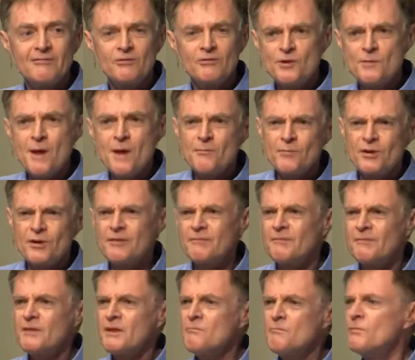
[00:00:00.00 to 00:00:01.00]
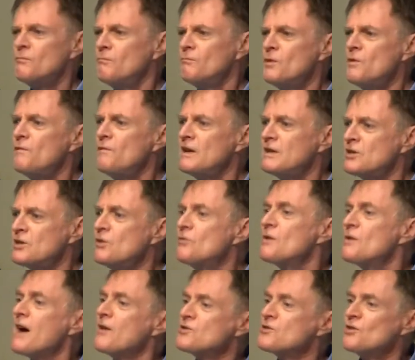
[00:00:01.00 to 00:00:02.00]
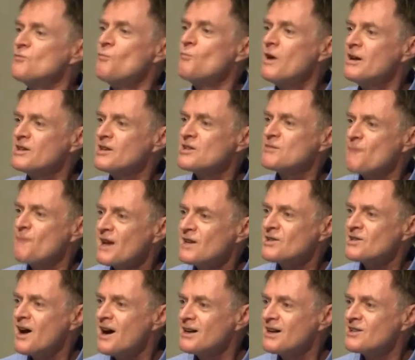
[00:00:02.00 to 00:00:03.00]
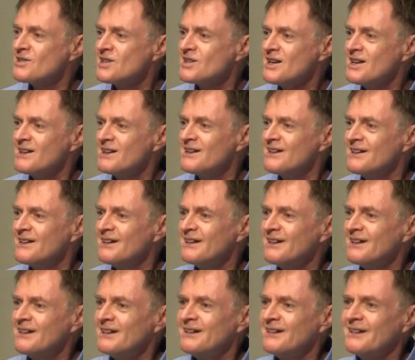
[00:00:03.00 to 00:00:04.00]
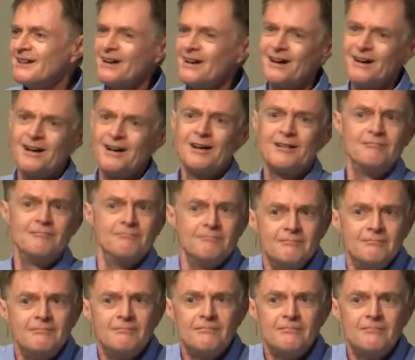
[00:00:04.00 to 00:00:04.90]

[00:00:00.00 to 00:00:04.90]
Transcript: Remember the movie 2001: A Space Odyssey? Well,